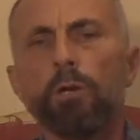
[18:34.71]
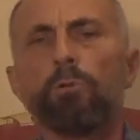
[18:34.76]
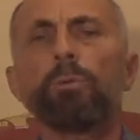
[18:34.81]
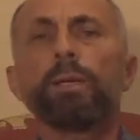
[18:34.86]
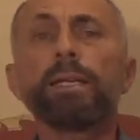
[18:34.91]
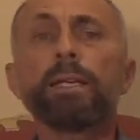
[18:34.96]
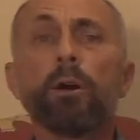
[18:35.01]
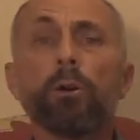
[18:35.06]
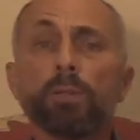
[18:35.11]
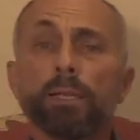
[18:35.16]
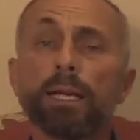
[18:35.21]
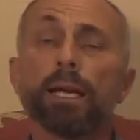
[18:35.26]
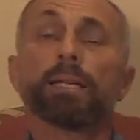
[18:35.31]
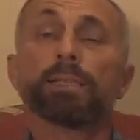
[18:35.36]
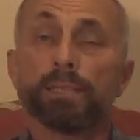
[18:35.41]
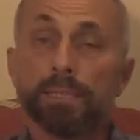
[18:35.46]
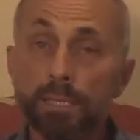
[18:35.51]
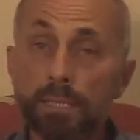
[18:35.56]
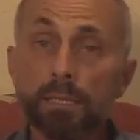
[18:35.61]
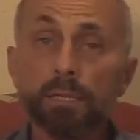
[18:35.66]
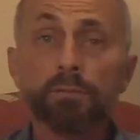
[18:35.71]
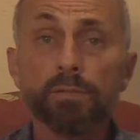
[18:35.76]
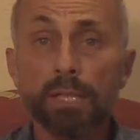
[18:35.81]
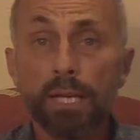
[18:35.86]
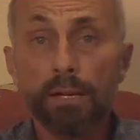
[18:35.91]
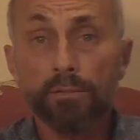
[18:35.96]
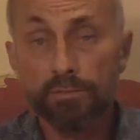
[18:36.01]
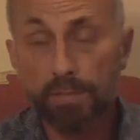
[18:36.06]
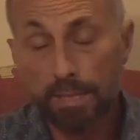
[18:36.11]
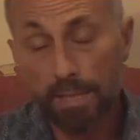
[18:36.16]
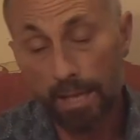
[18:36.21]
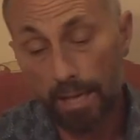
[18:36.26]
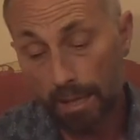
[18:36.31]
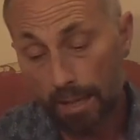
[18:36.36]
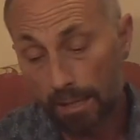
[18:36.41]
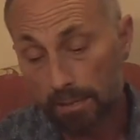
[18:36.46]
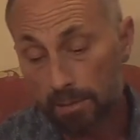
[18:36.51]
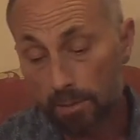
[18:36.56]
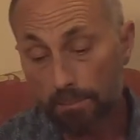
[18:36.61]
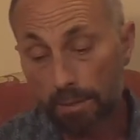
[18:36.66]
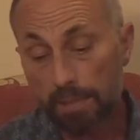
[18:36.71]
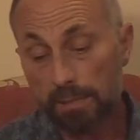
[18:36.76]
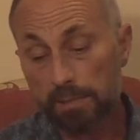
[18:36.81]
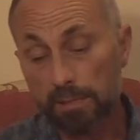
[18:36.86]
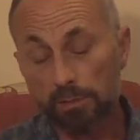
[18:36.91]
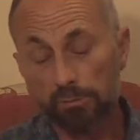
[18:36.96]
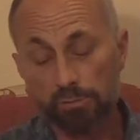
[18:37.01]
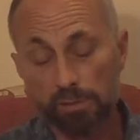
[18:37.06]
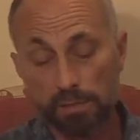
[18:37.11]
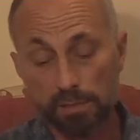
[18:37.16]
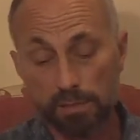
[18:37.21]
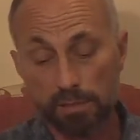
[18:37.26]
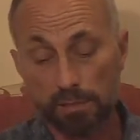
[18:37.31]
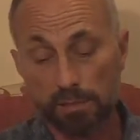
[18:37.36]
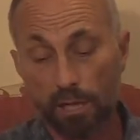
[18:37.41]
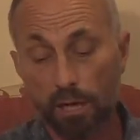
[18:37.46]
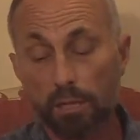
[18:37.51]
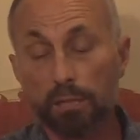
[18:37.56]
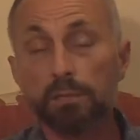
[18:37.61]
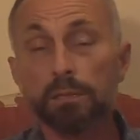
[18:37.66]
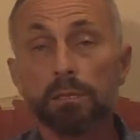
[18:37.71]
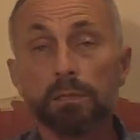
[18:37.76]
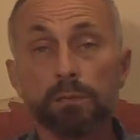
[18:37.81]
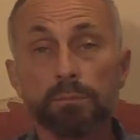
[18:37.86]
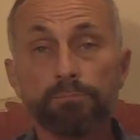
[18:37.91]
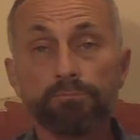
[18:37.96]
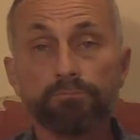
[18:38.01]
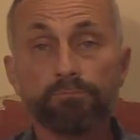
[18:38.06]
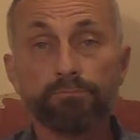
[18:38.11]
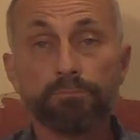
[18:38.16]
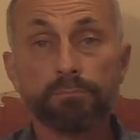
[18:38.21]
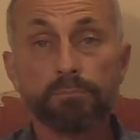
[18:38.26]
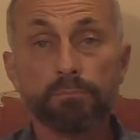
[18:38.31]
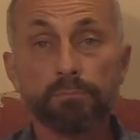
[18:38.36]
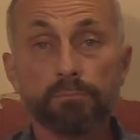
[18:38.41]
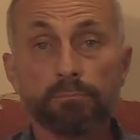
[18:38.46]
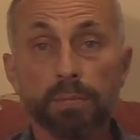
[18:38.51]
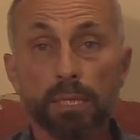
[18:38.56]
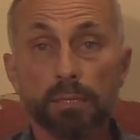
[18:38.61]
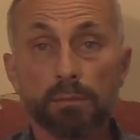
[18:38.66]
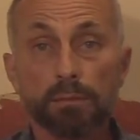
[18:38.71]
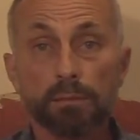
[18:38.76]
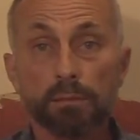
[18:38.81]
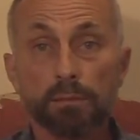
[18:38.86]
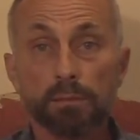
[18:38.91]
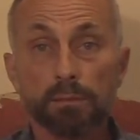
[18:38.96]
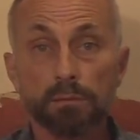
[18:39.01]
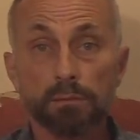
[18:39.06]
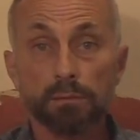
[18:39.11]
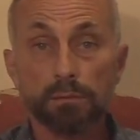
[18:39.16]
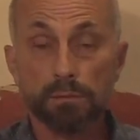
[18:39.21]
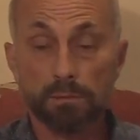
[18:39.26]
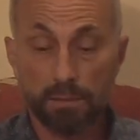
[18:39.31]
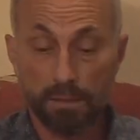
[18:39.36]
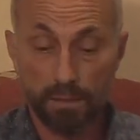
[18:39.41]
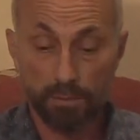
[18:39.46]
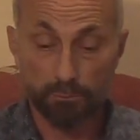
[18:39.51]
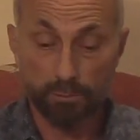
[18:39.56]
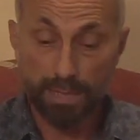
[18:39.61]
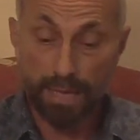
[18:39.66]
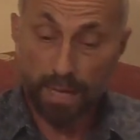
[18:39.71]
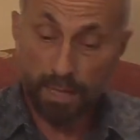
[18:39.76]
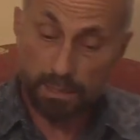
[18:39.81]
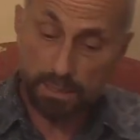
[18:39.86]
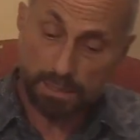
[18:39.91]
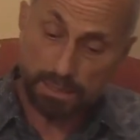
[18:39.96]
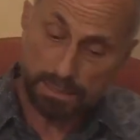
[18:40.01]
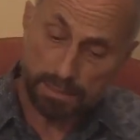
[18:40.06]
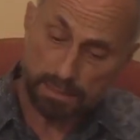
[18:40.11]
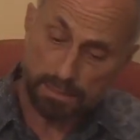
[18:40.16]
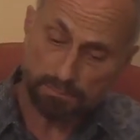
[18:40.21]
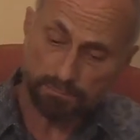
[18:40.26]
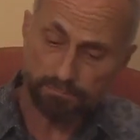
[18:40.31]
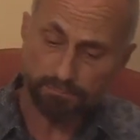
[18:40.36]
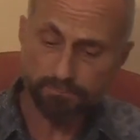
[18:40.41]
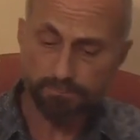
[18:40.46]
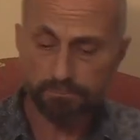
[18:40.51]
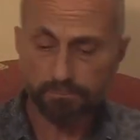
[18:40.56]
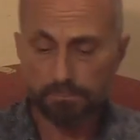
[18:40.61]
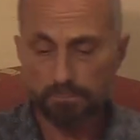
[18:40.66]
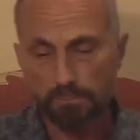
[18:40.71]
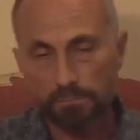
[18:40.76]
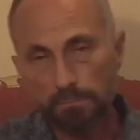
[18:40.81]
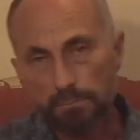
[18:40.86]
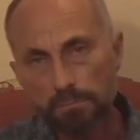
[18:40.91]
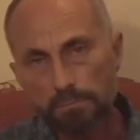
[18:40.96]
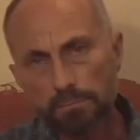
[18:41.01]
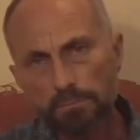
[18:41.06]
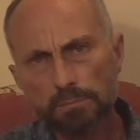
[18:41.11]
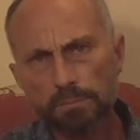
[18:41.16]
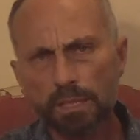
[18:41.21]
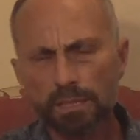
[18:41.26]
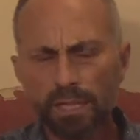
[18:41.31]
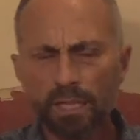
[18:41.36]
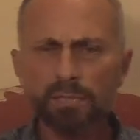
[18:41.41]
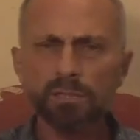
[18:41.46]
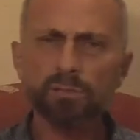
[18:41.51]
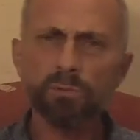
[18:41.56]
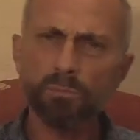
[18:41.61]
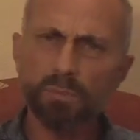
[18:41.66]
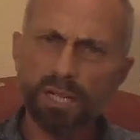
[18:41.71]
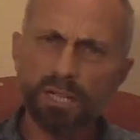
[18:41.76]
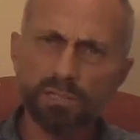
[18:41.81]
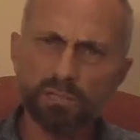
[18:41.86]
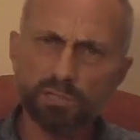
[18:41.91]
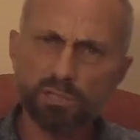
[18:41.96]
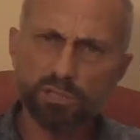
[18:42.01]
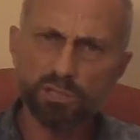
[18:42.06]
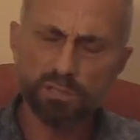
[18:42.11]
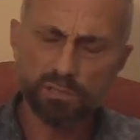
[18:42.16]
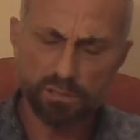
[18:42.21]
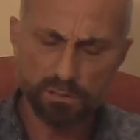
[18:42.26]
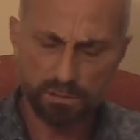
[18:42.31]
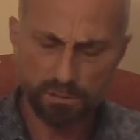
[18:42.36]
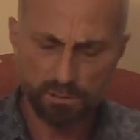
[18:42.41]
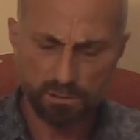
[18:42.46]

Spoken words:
we know the idea of the FDA has our best interests at heart, but in reality, not so much.